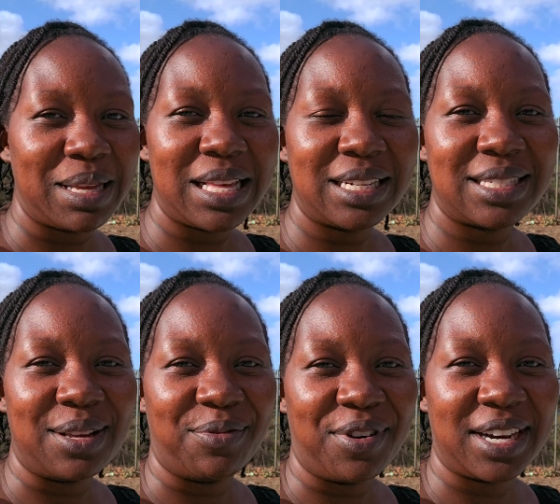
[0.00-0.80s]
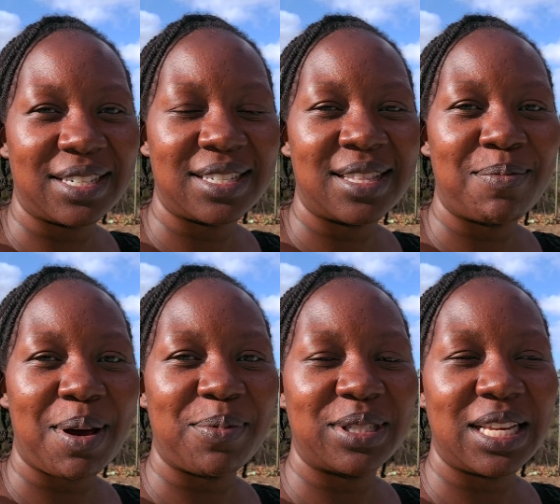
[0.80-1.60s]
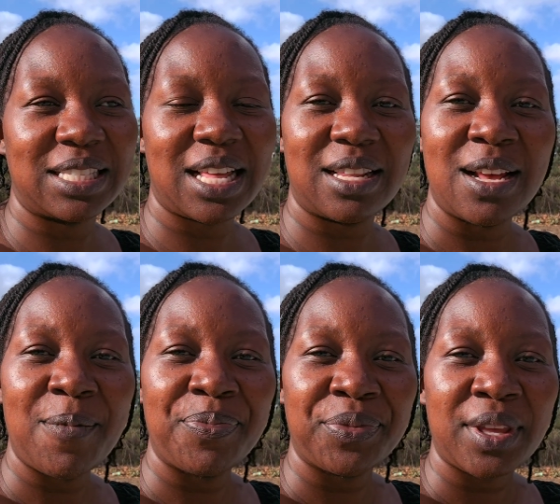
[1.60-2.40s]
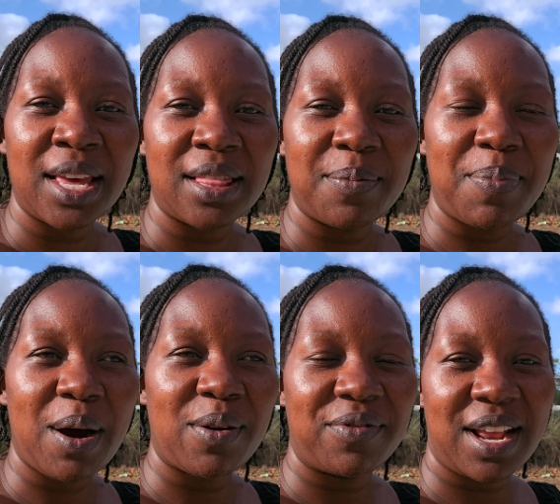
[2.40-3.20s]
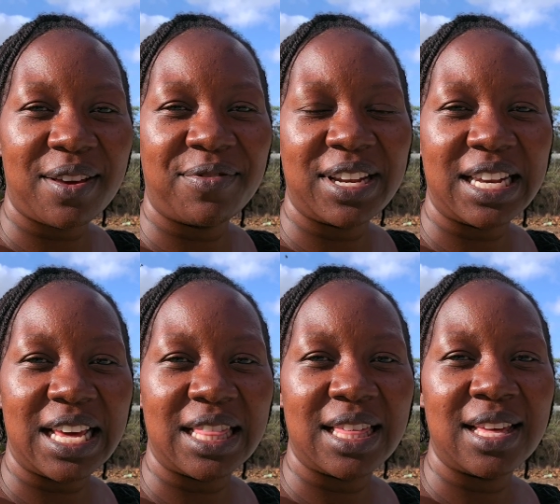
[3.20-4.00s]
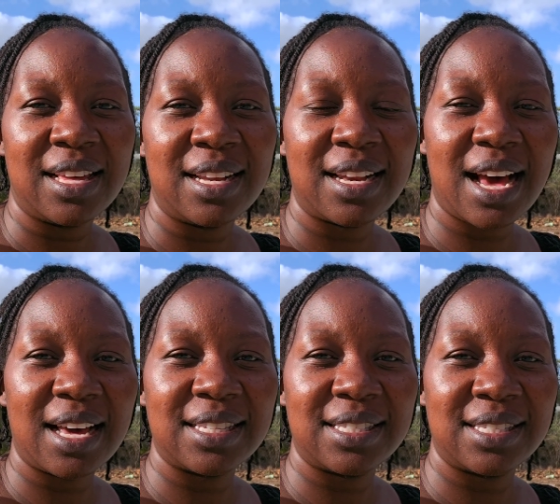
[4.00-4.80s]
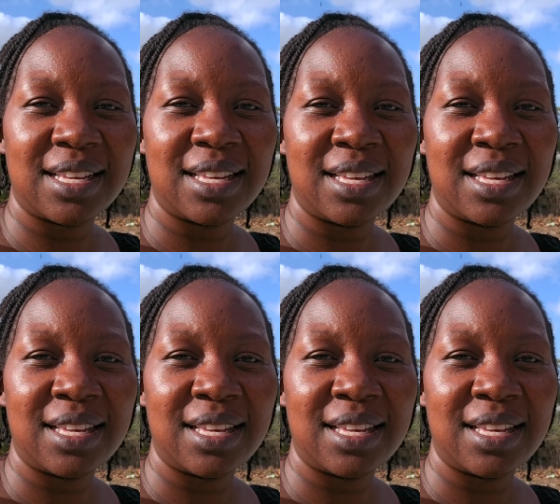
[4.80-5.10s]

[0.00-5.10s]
But that's the fact. The Bible says that the power of life and death lies